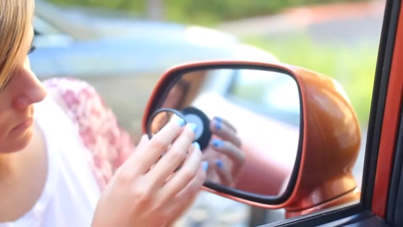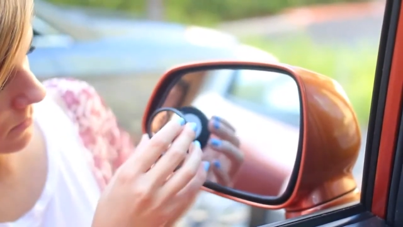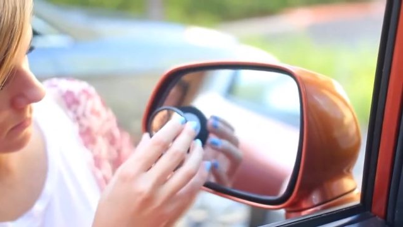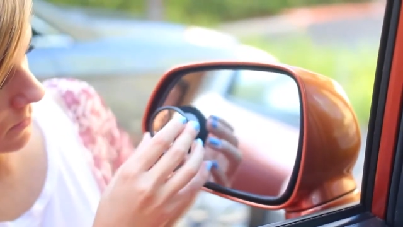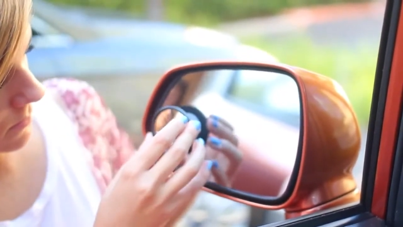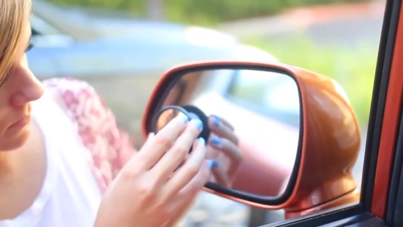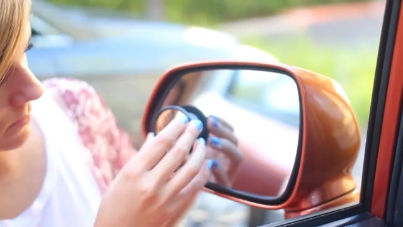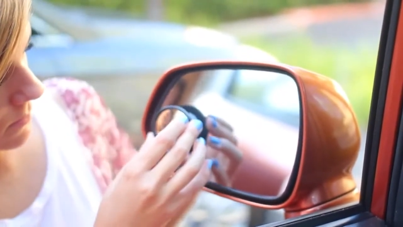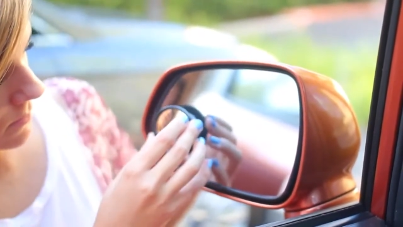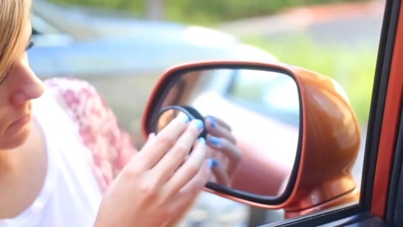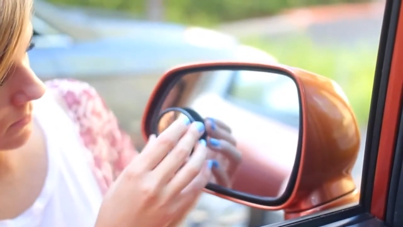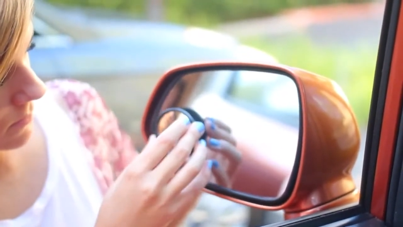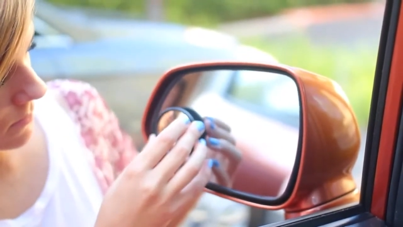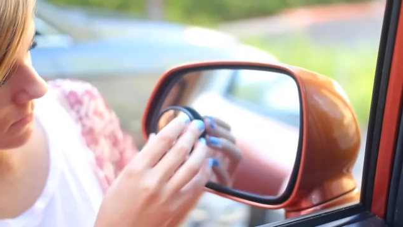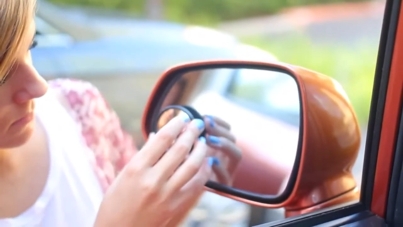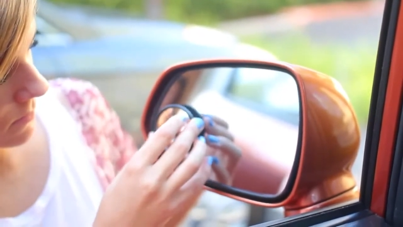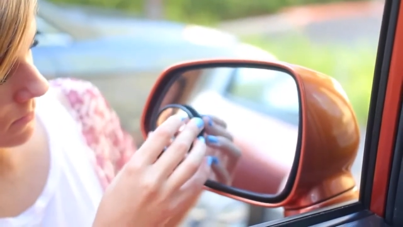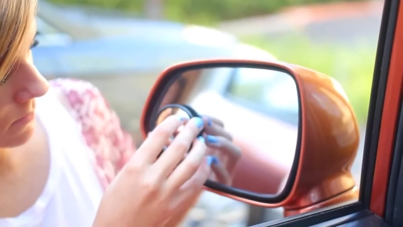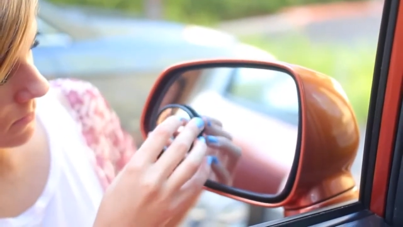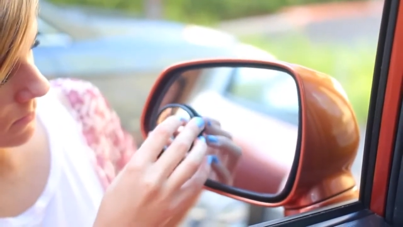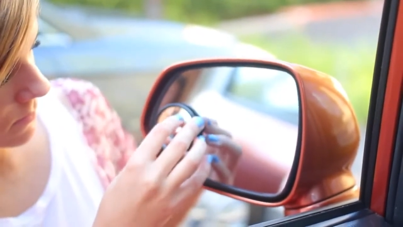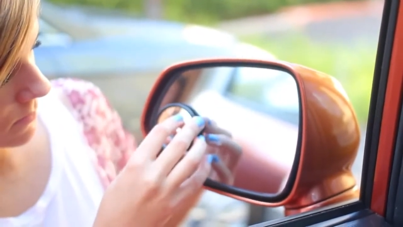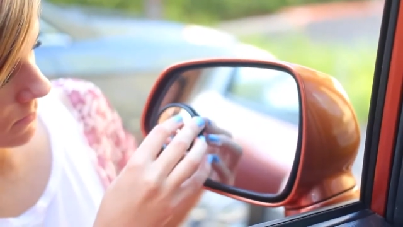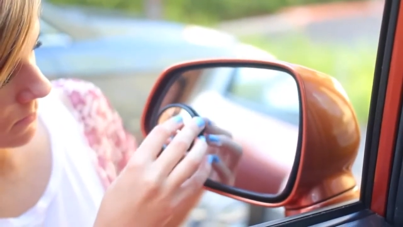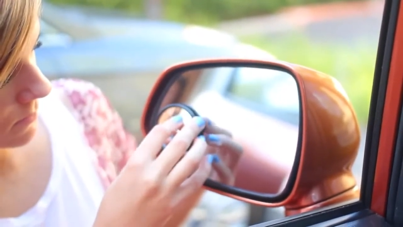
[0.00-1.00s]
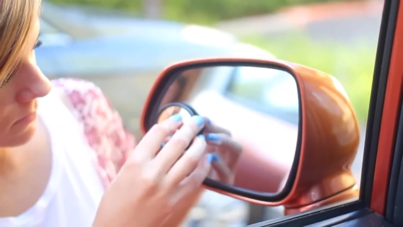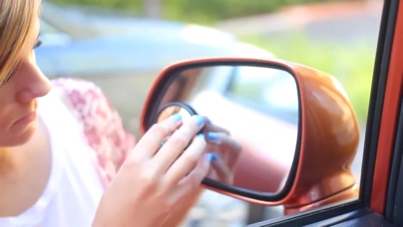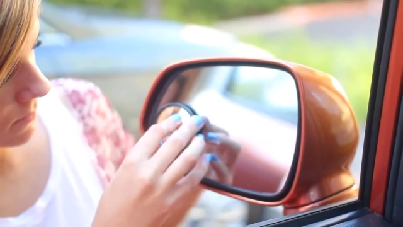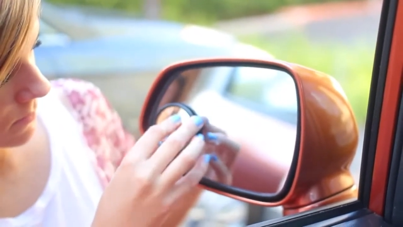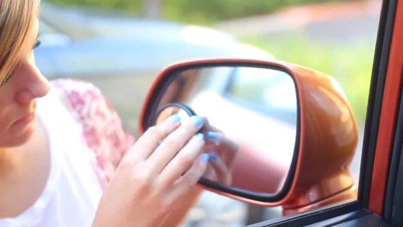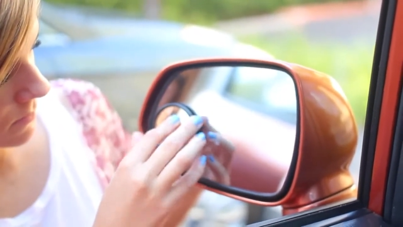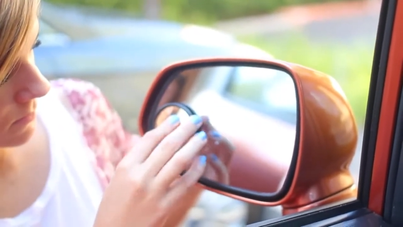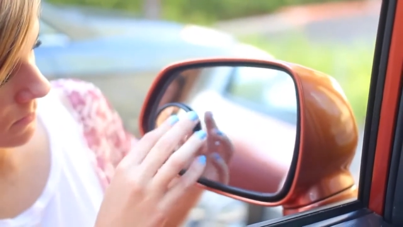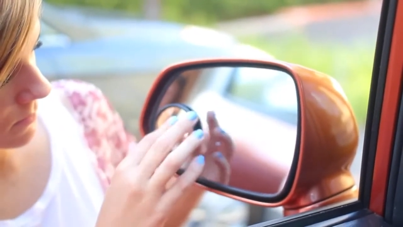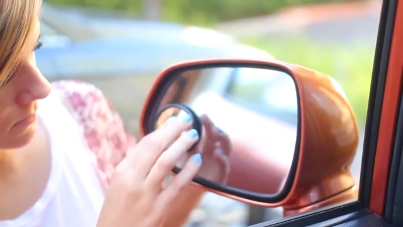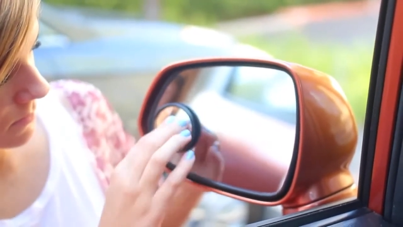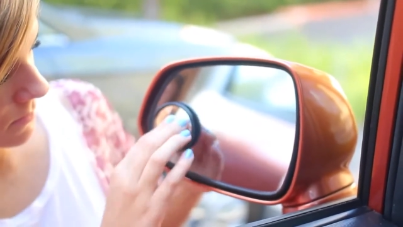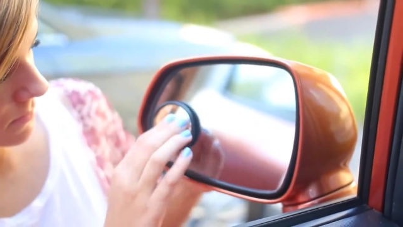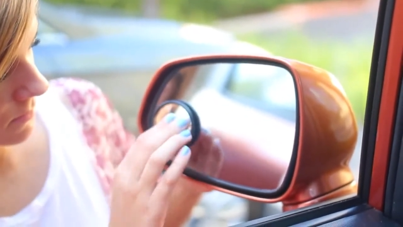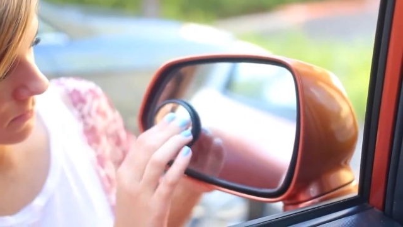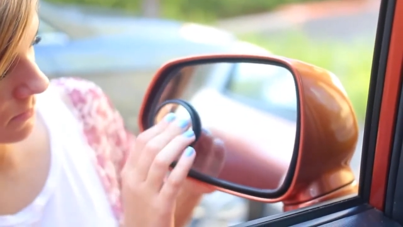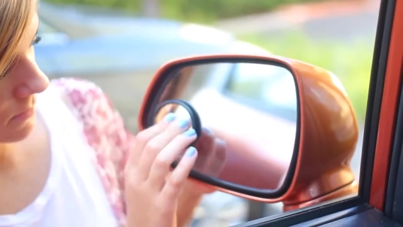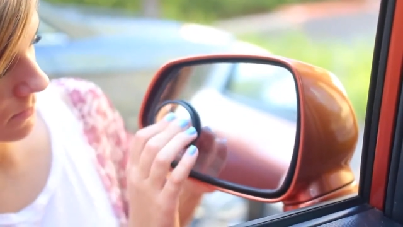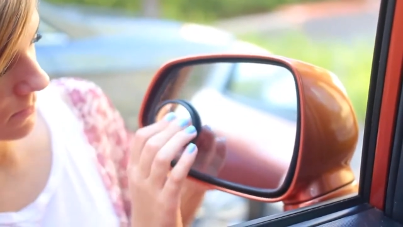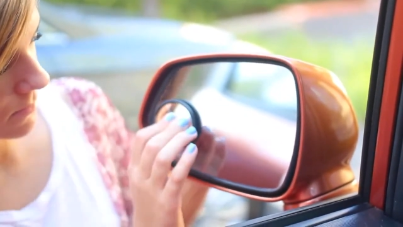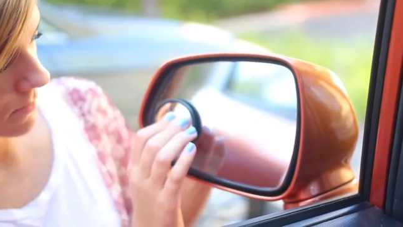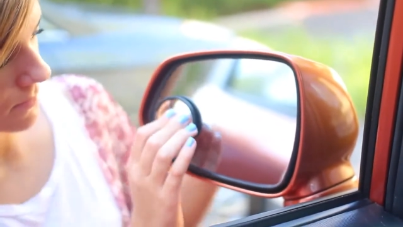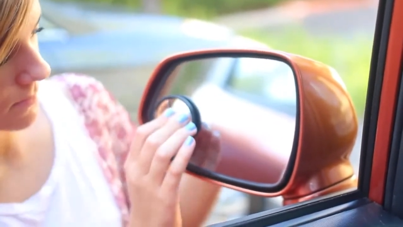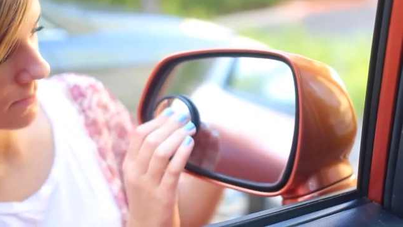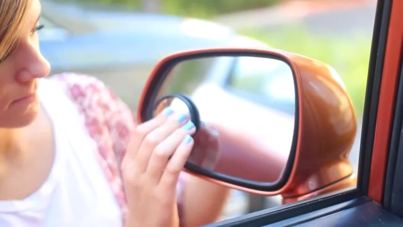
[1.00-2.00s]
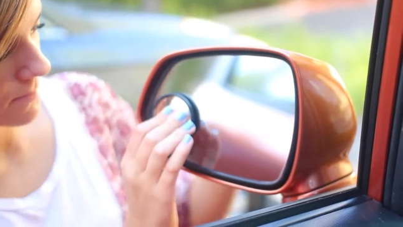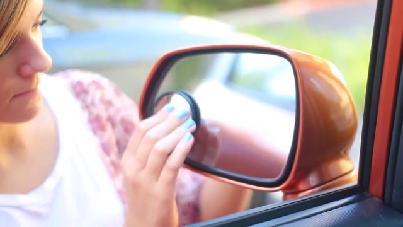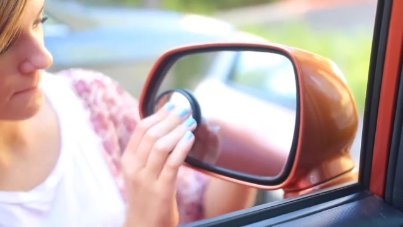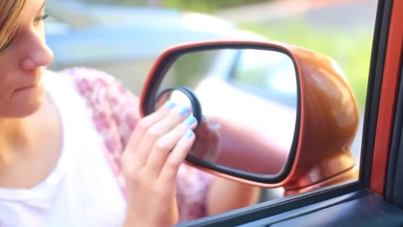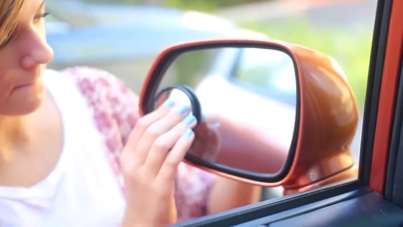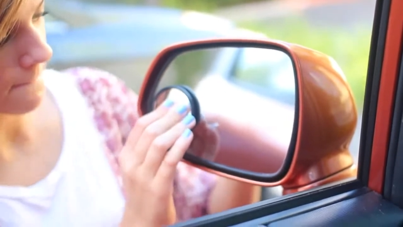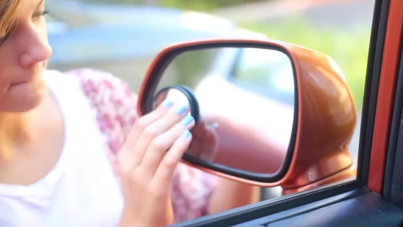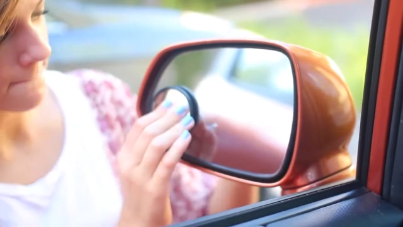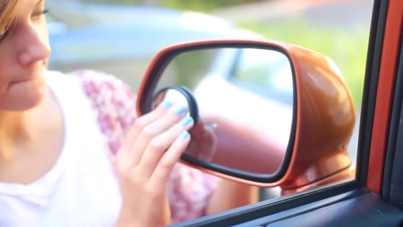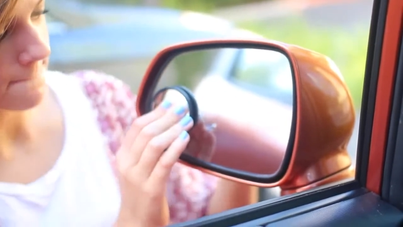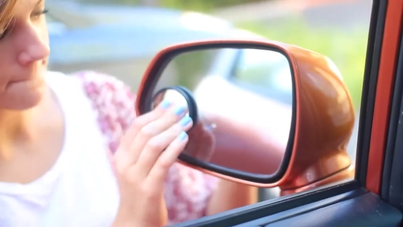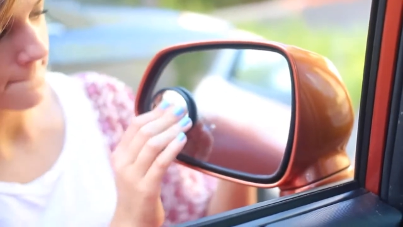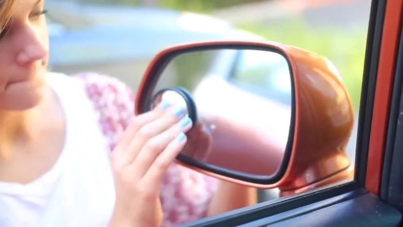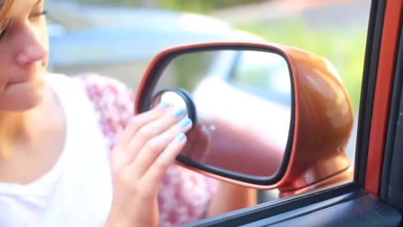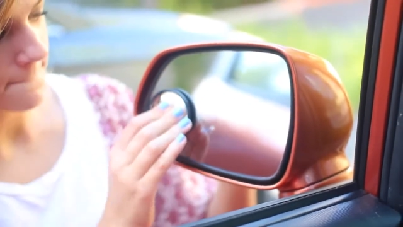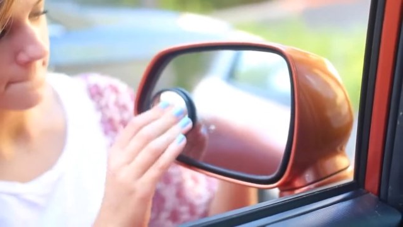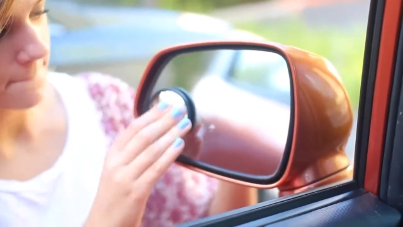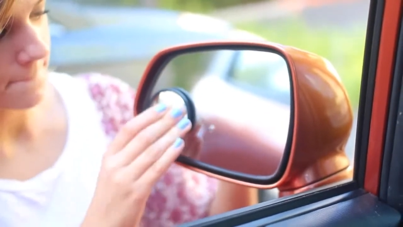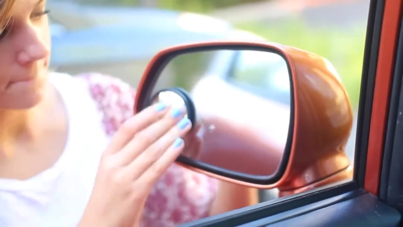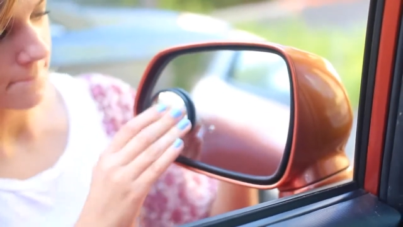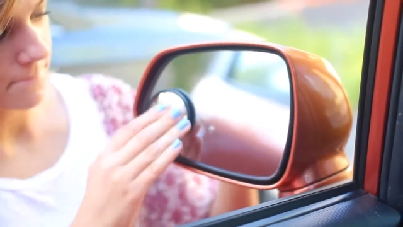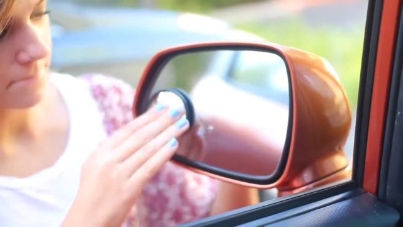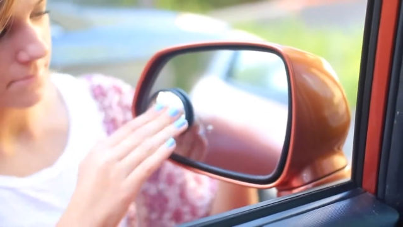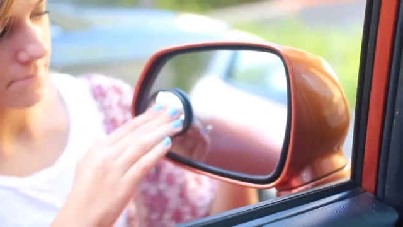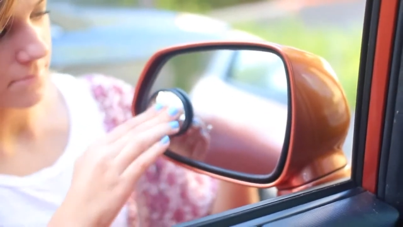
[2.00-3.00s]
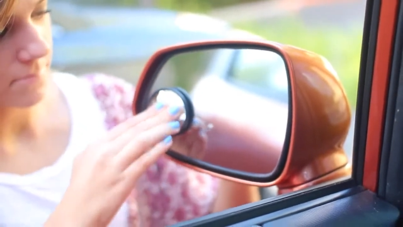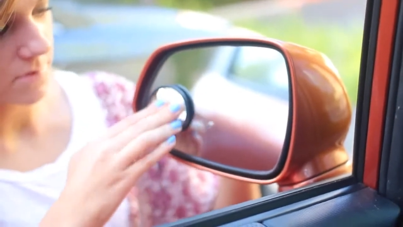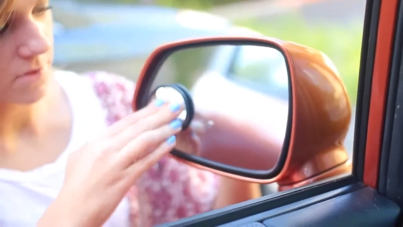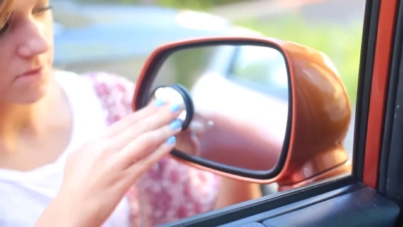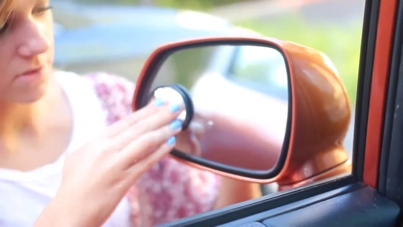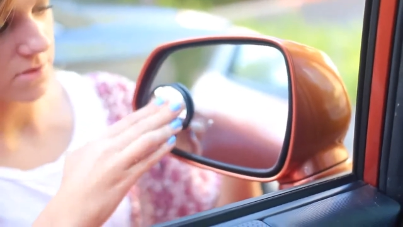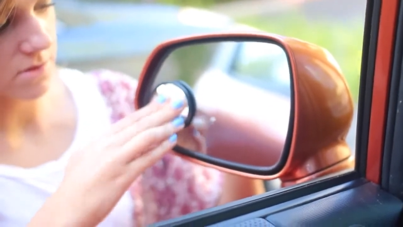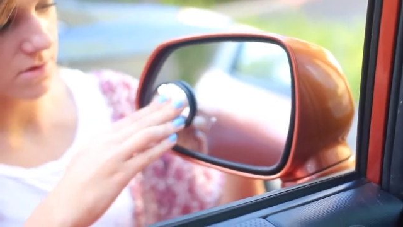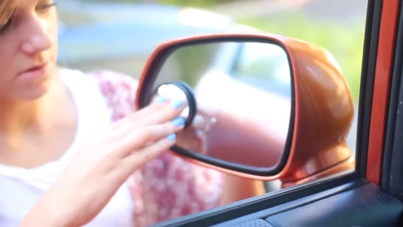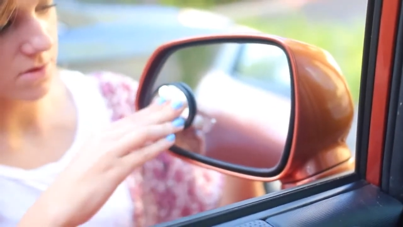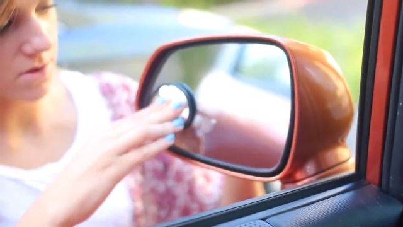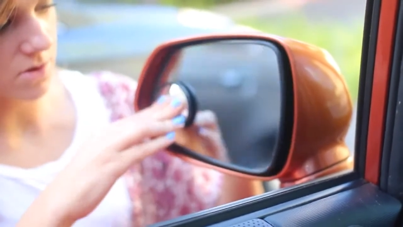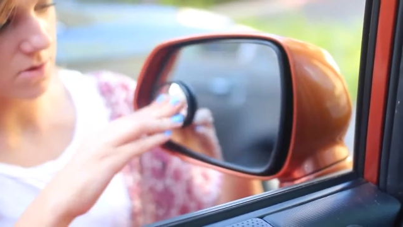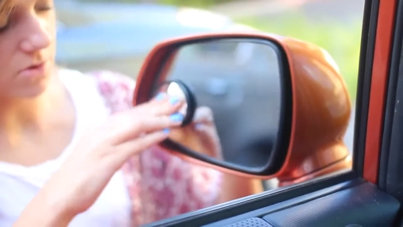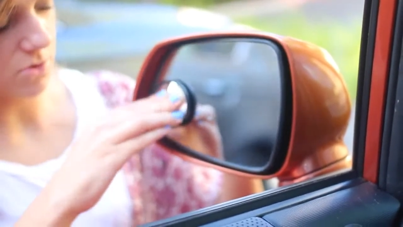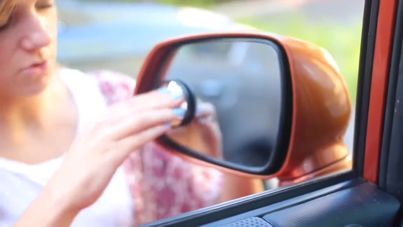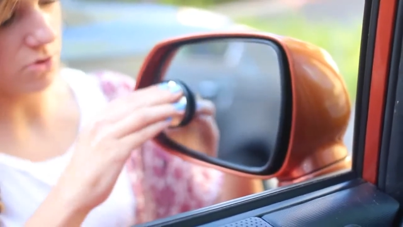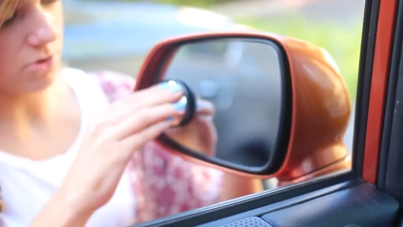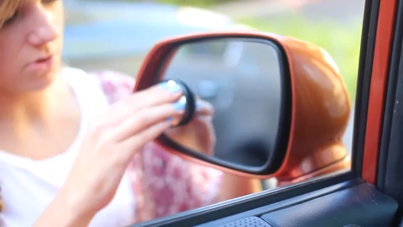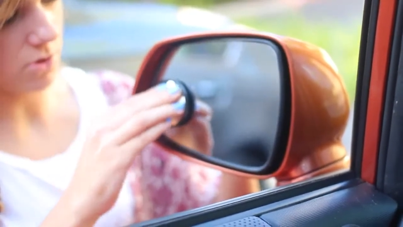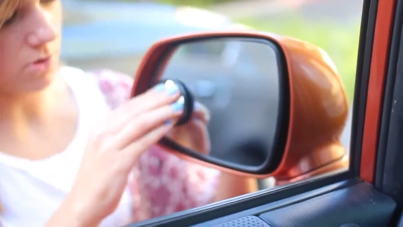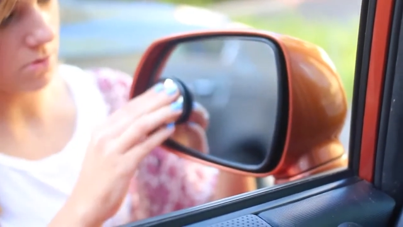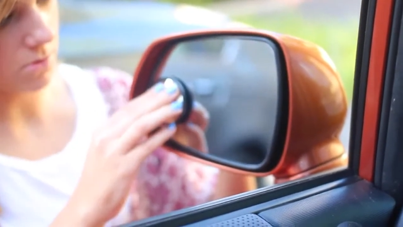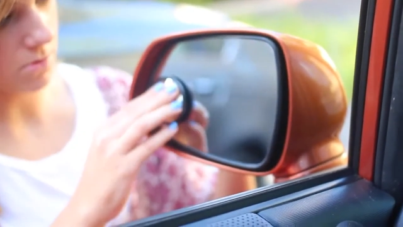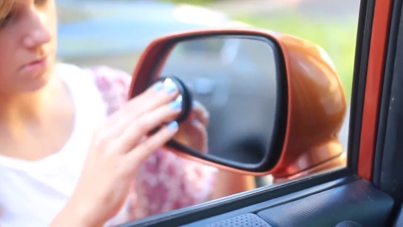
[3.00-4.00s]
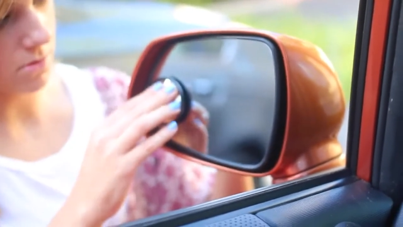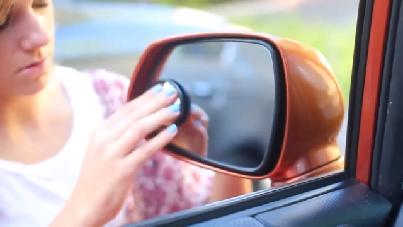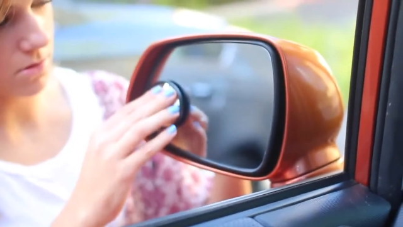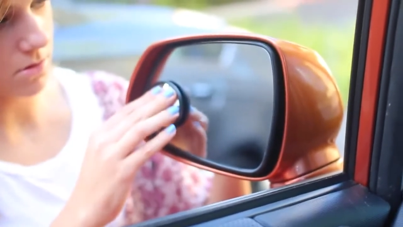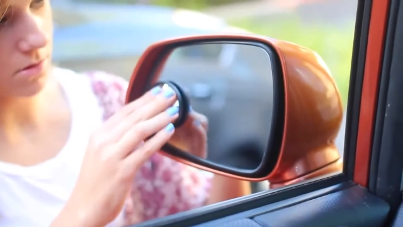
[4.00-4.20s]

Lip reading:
(no speaker visible)